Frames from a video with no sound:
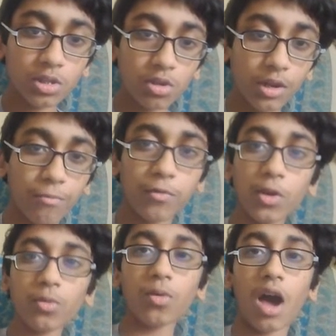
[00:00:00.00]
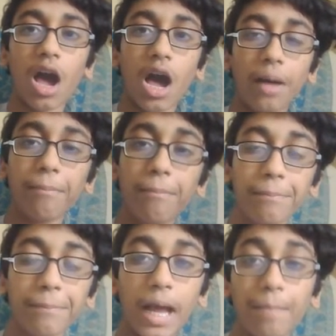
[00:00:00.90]
So there are few
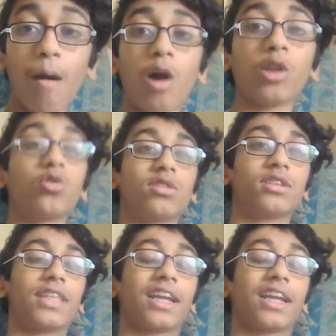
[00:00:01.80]
hypotenuses